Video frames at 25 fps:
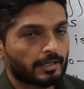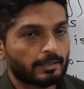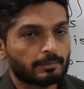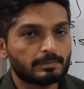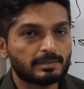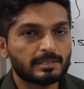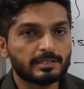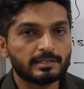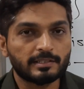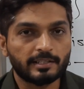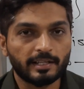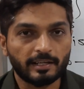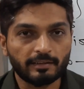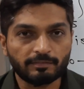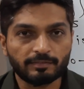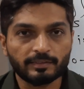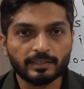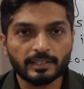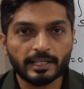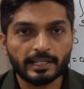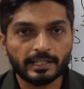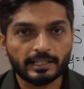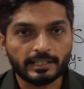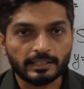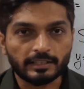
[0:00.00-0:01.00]
That means
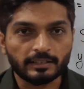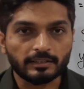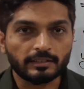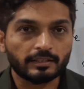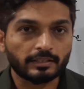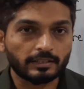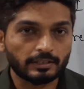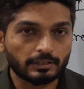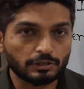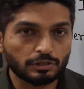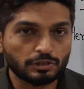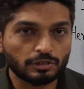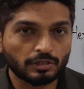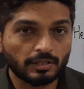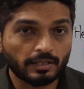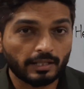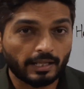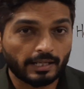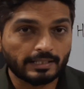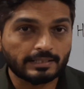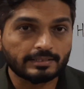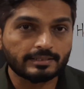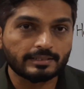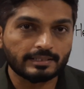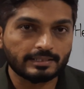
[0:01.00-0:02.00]
definitely the region
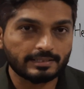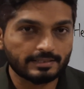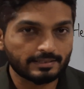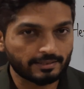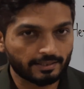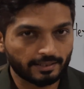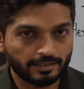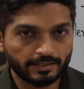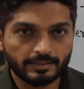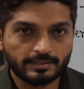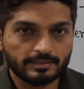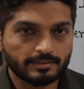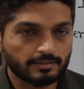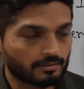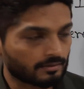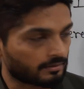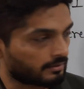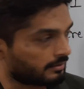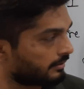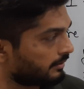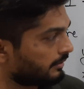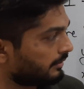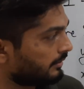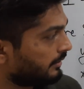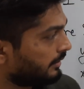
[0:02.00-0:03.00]
lies inside a
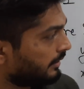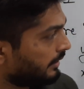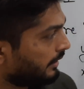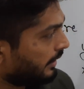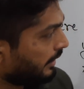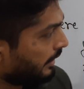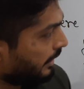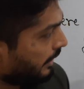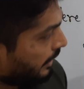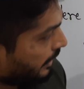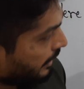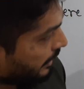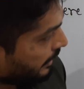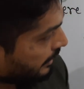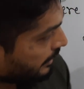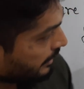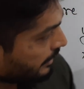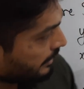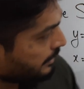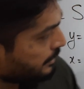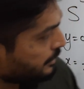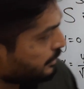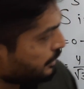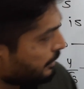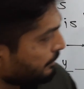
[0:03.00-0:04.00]
circle.
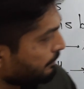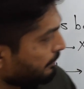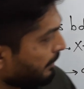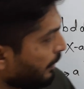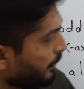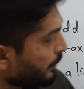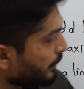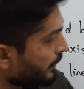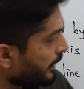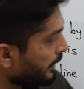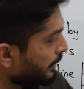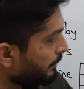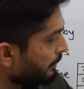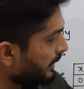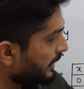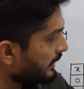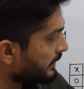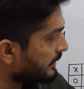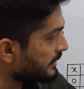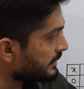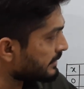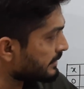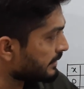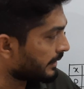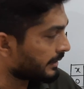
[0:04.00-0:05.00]
Region bounded by
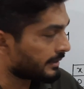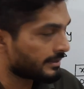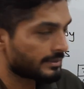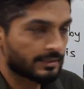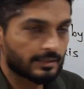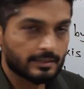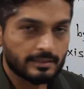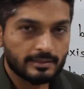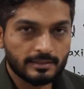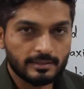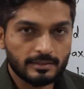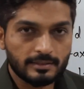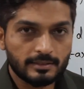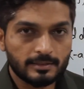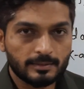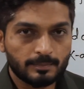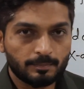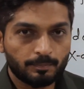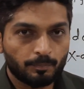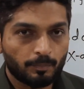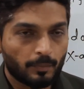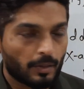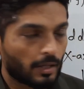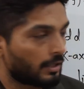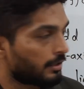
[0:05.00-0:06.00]
this x-axis.
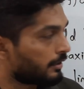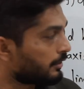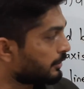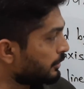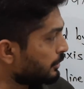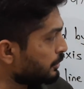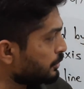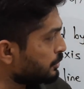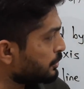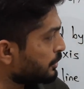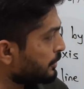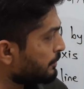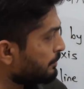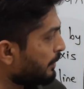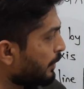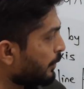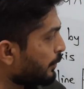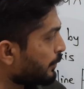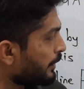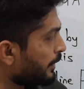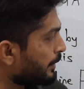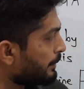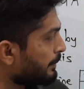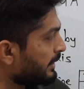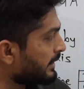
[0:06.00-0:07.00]
Region
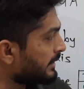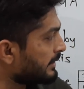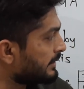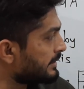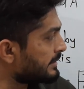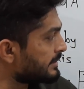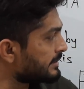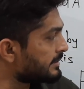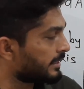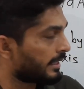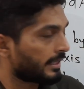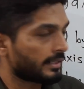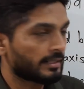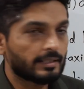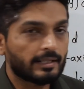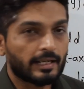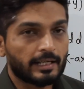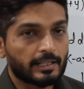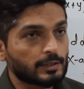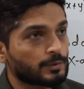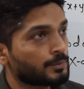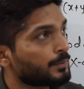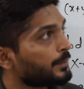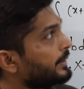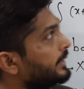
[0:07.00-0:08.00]
bounded by this line,
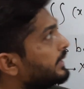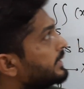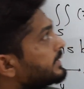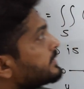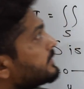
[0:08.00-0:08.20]
as well